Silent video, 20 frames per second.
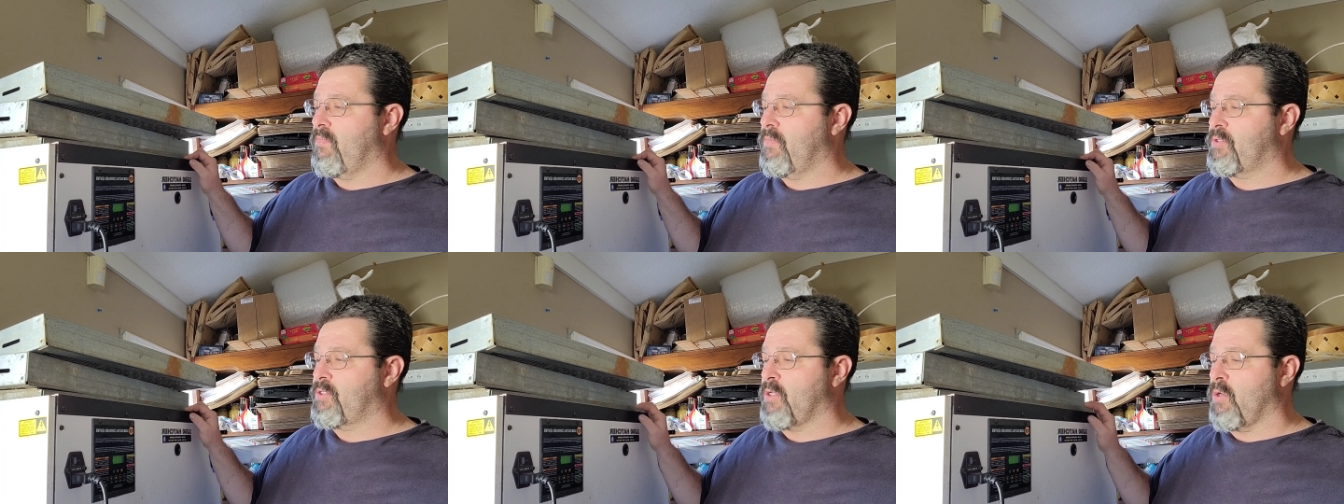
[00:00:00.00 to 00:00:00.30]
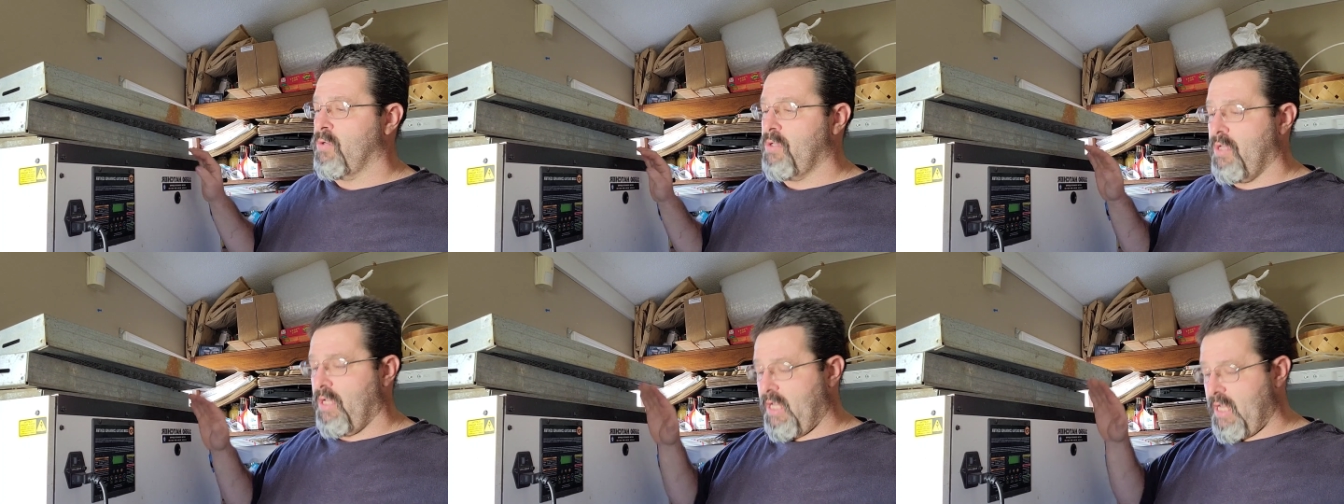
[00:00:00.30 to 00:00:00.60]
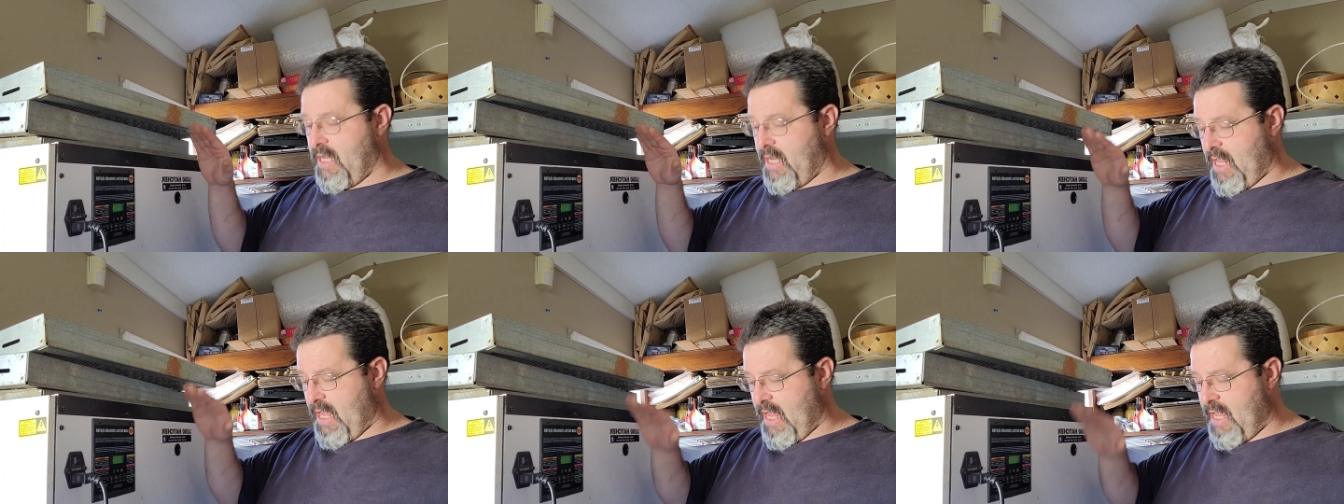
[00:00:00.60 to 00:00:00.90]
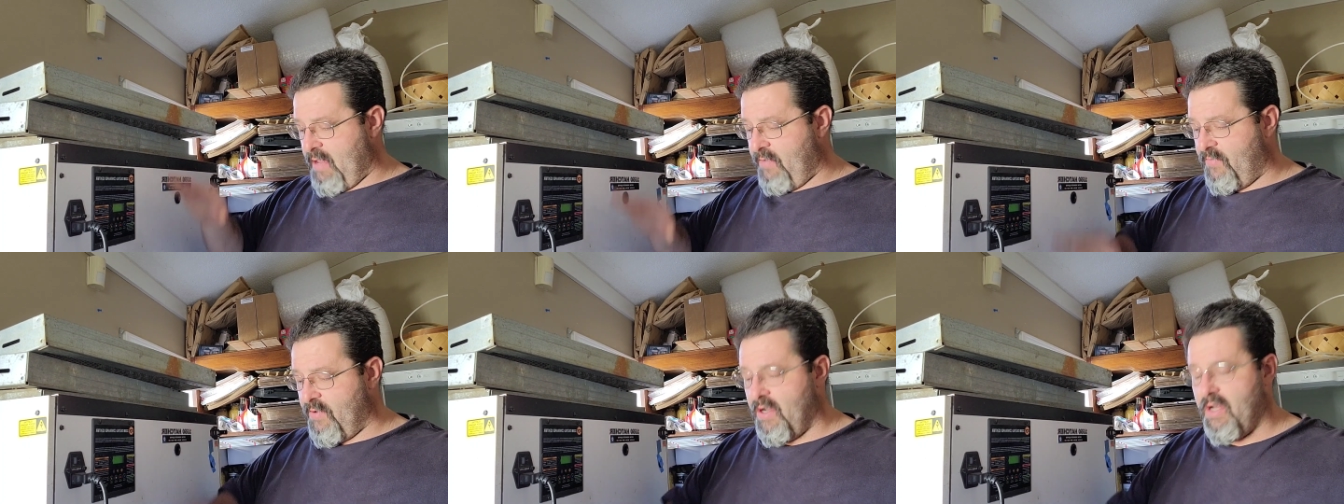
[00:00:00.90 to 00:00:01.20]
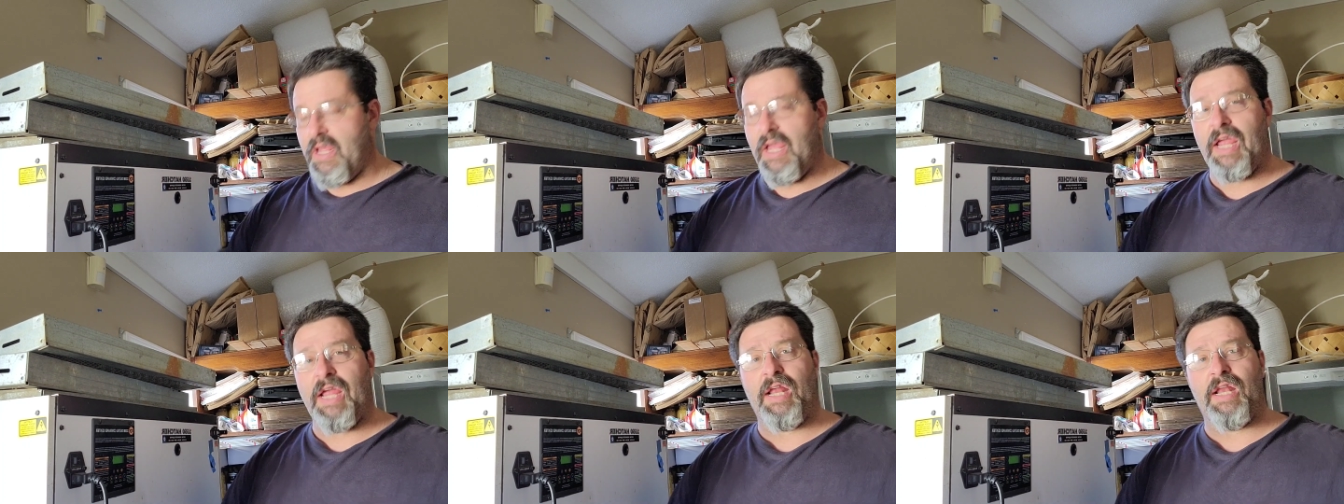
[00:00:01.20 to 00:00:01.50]
So you get
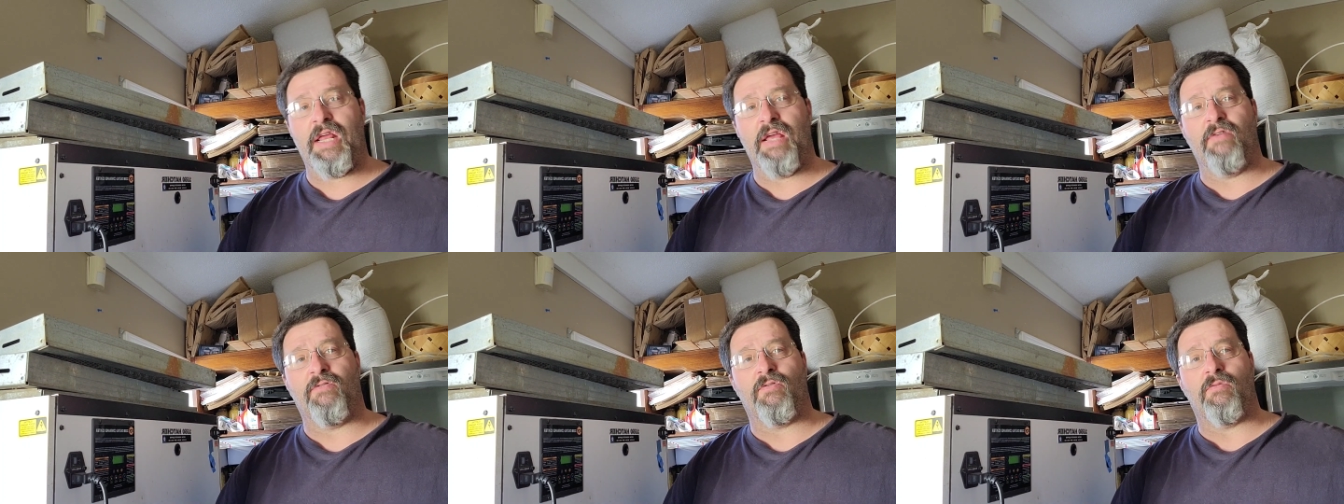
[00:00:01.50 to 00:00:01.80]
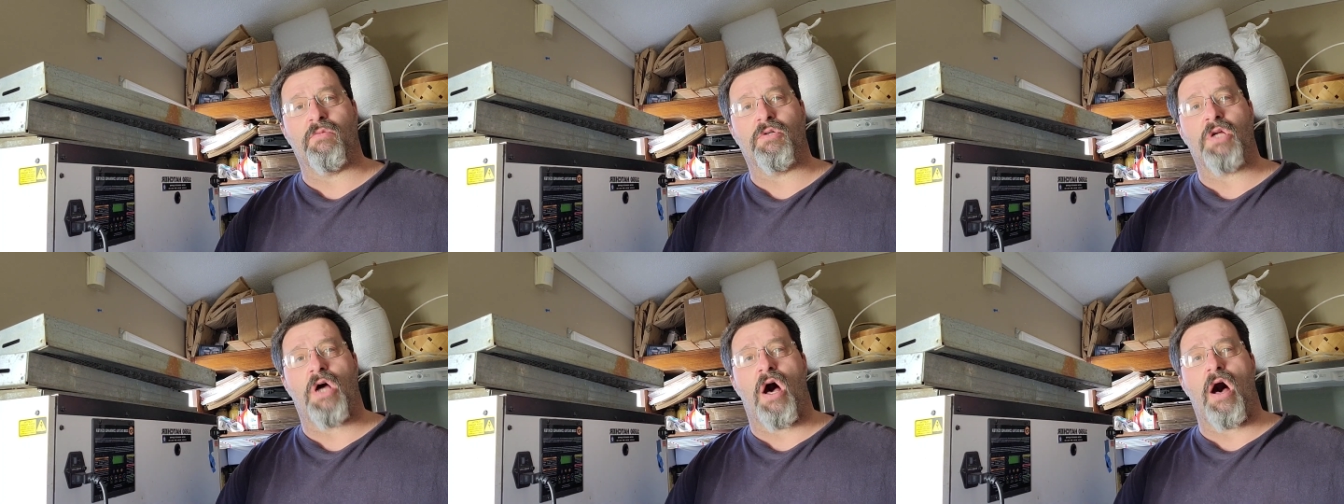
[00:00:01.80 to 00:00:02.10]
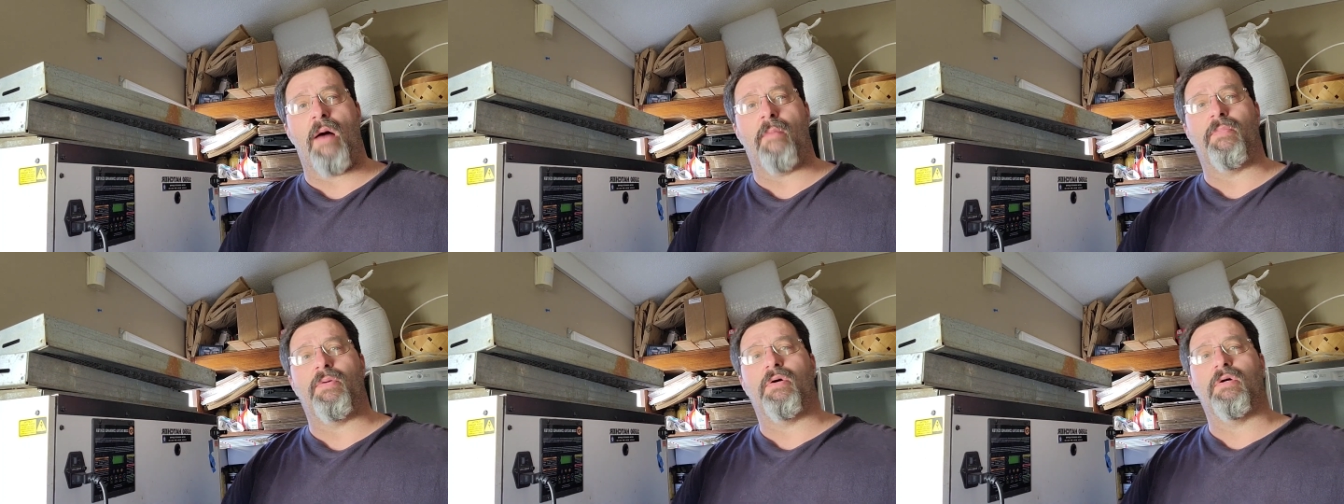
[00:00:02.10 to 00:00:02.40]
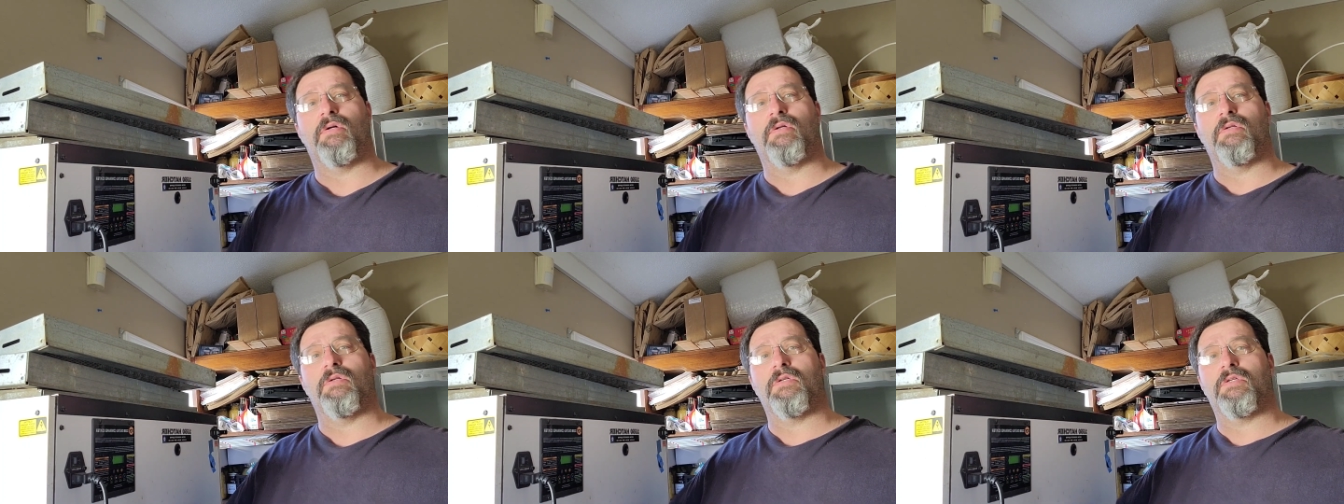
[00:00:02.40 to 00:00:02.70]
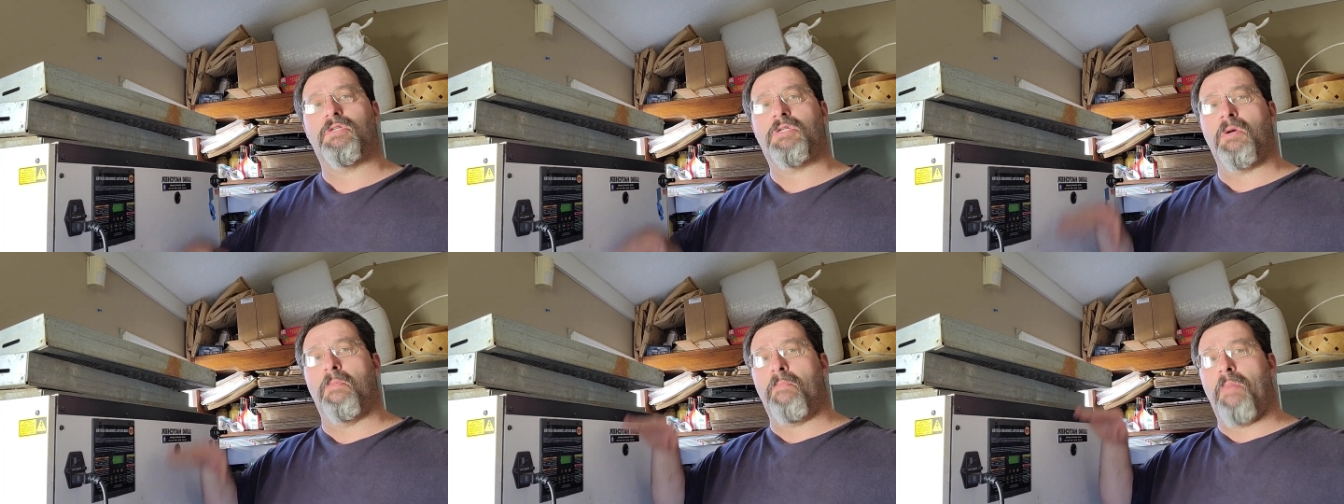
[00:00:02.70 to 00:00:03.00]
even heating from top
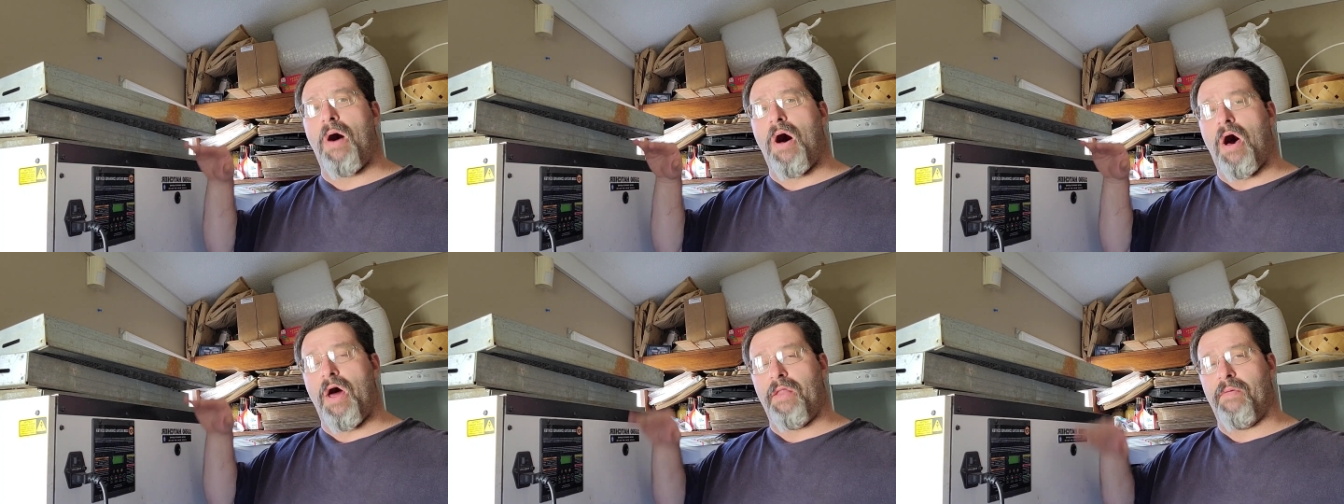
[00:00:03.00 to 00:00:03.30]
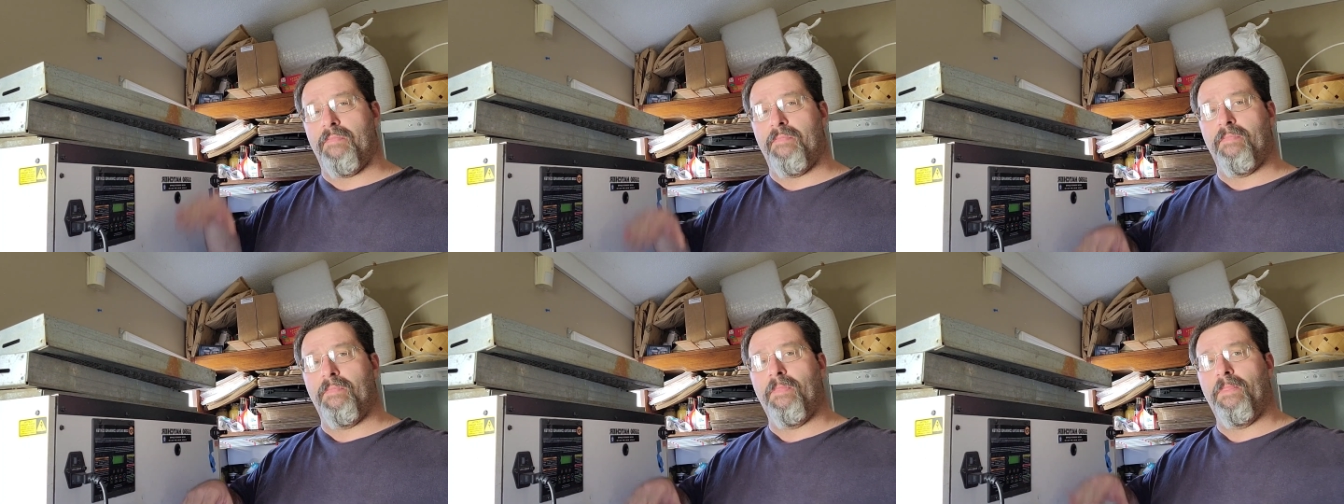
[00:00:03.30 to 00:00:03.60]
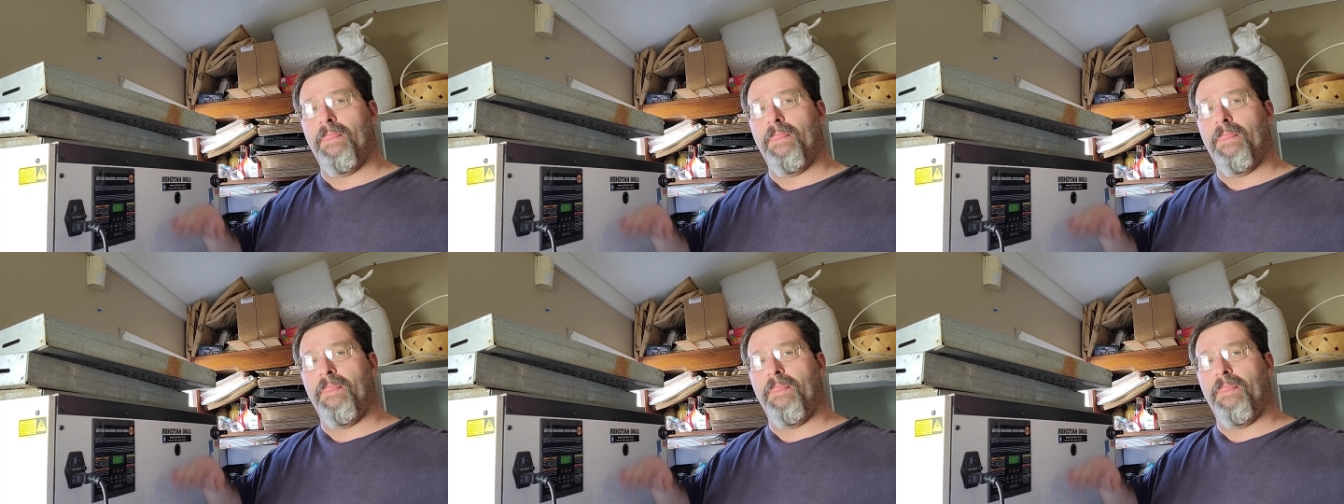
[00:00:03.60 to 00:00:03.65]
to bottom.